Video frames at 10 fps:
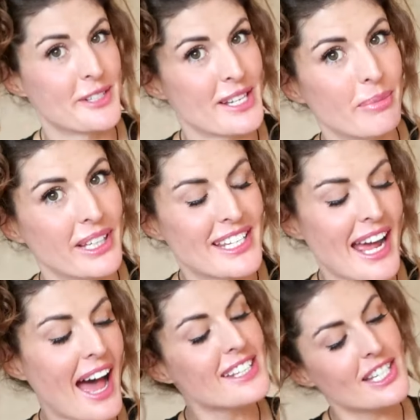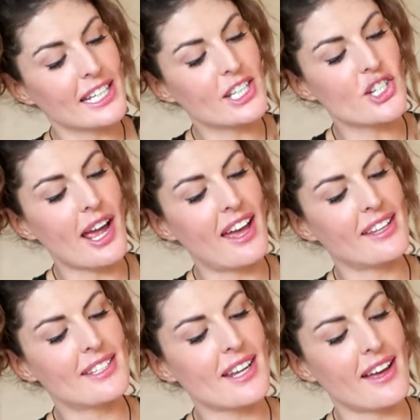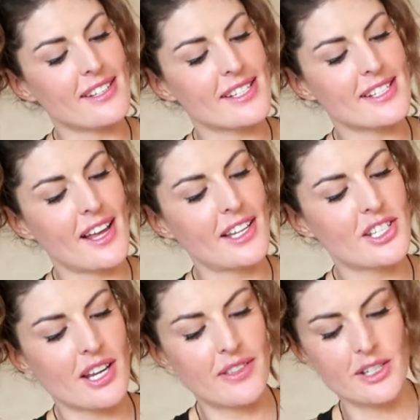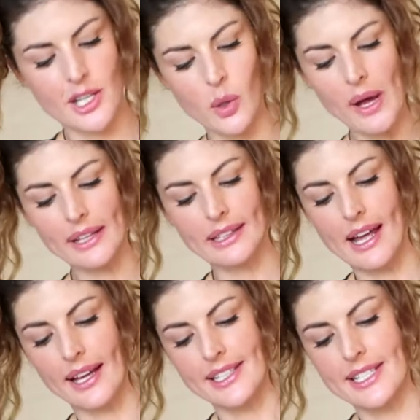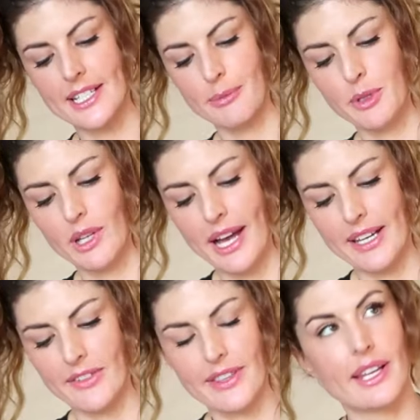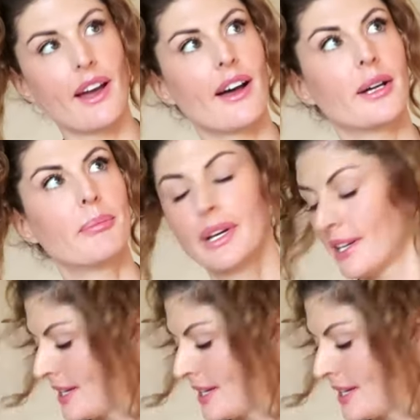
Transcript: You simply attach each end as such, and there's little white lines to help you line everything up.